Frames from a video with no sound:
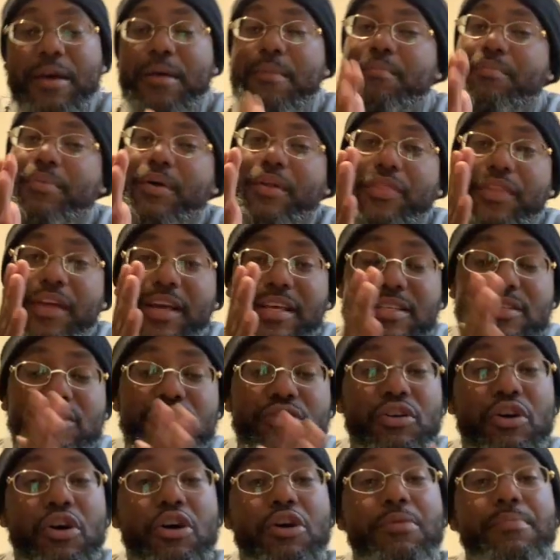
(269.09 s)
but they
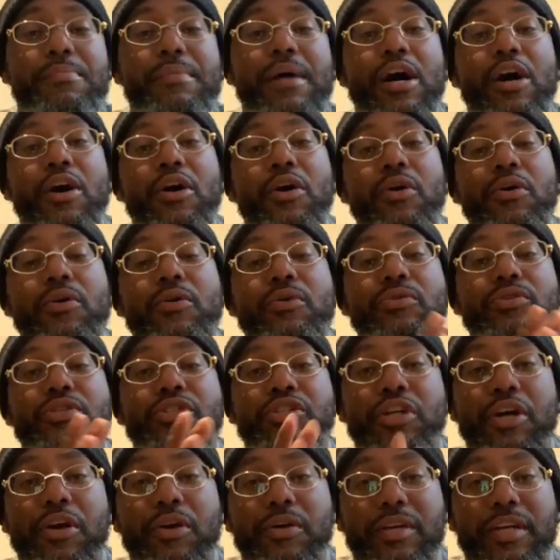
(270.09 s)
saw my whole
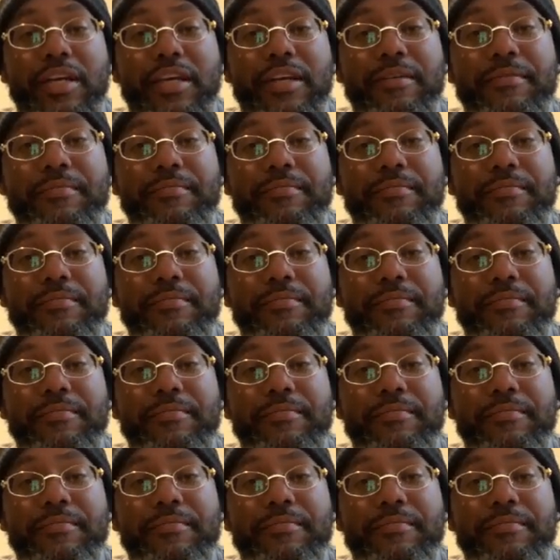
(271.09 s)
journey.